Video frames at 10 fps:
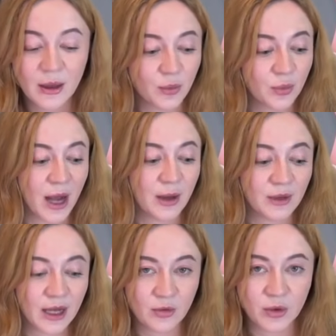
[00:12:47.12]
Why
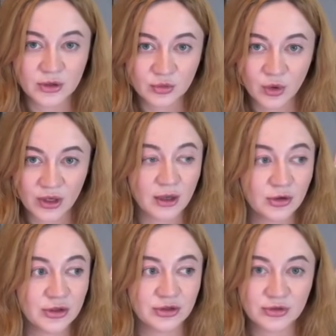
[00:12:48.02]
would I want
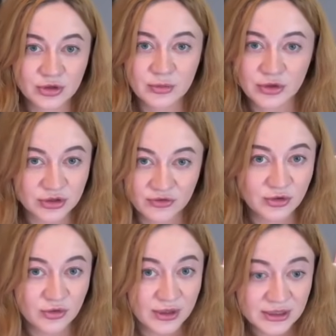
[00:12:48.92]
100 subscriptions for
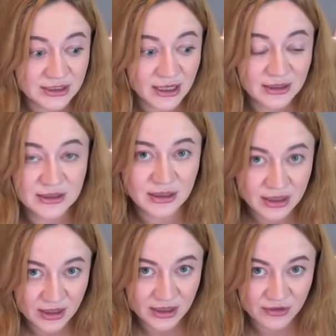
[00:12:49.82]
20 cents
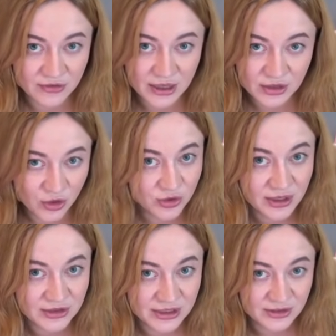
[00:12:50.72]
if I know
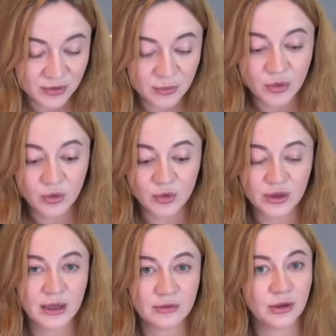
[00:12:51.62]
that these people will
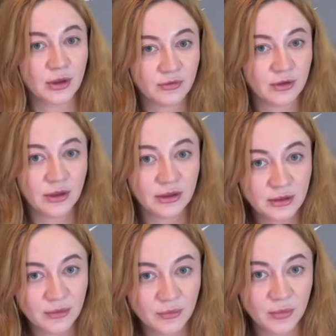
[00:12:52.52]
never convert
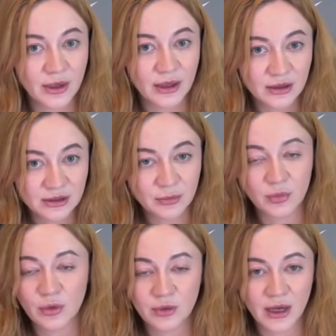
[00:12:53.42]
when there is a
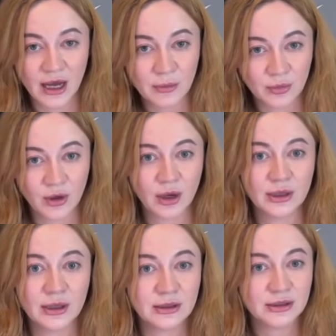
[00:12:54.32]
more reliable
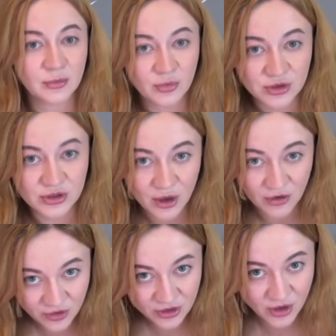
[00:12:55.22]
audience, a more
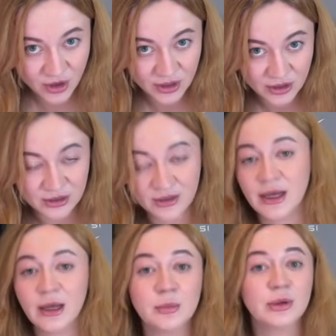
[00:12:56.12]
solvent audience,
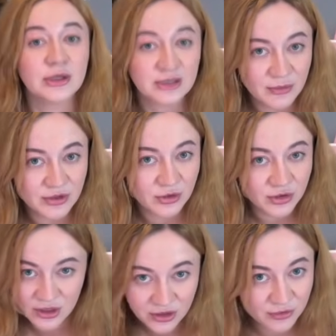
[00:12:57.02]
which is
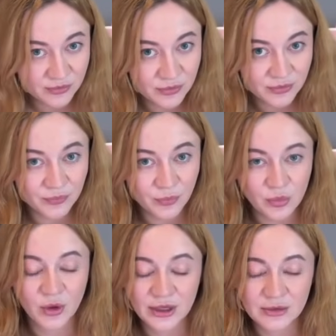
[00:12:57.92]
absolutely
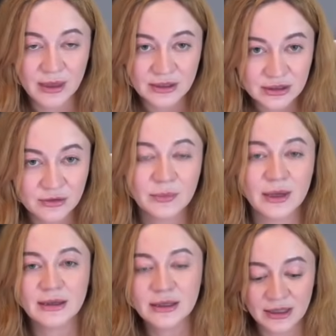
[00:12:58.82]
more expensive, but
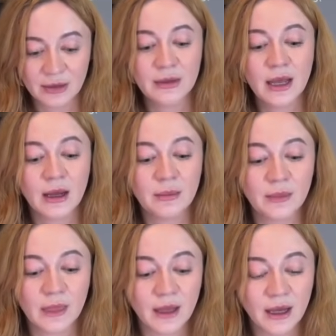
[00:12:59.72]
at the same
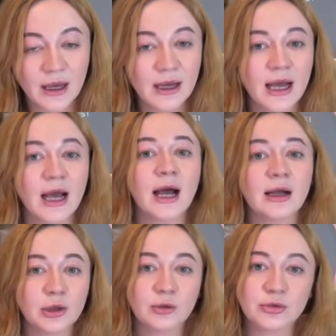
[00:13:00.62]
time, I
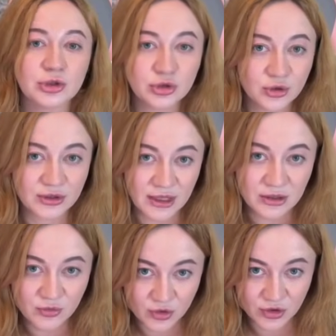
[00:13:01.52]
know for sure that
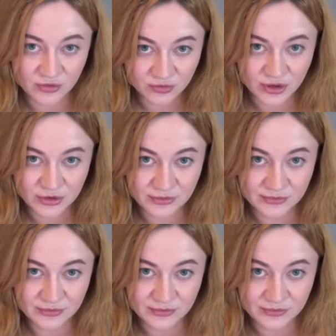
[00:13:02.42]
it will convert.